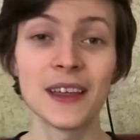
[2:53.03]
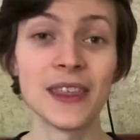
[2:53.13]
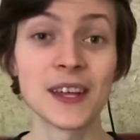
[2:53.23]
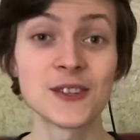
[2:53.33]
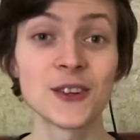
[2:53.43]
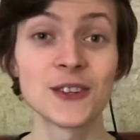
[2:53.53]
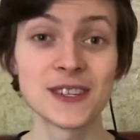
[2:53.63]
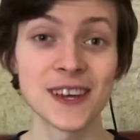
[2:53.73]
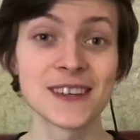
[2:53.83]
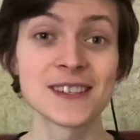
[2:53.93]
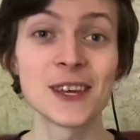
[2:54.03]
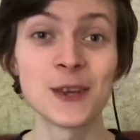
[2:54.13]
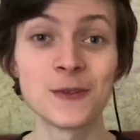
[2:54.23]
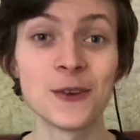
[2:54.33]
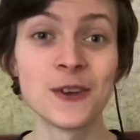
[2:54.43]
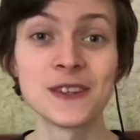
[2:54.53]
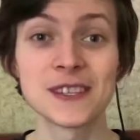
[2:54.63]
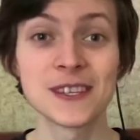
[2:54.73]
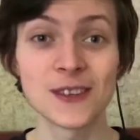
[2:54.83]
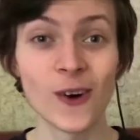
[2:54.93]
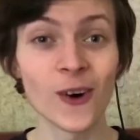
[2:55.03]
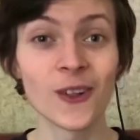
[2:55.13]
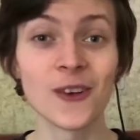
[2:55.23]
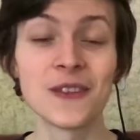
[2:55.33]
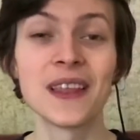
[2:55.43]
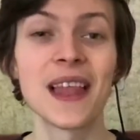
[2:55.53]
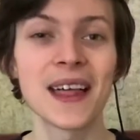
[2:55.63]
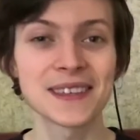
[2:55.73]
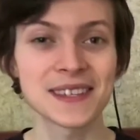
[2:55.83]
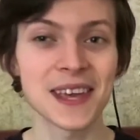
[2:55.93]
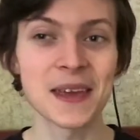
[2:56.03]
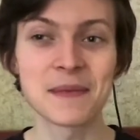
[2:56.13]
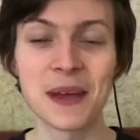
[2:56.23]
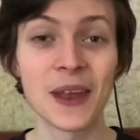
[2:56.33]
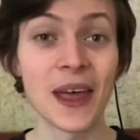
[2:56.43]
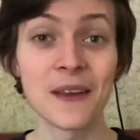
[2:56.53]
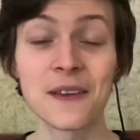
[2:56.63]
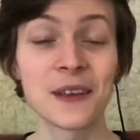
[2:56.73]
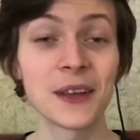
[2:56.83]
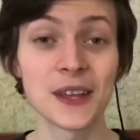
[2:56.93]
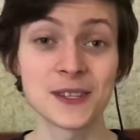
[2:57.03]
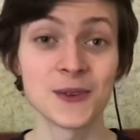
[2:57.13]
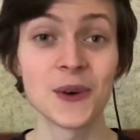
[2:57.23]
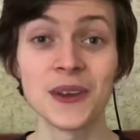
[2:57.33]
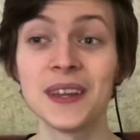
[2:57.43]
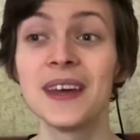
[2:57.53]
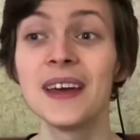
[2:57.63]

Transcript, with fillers: natural disaster influences all of the landscape and everything gets ruined